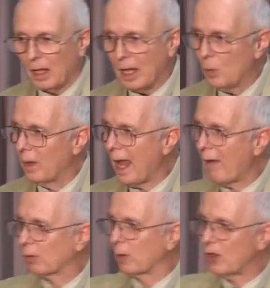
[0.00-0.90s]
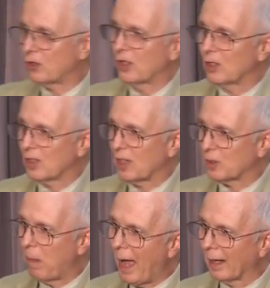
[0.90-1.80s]
he would have Christians in
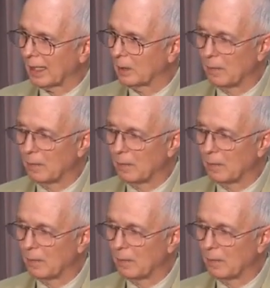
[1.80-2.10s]
his pocket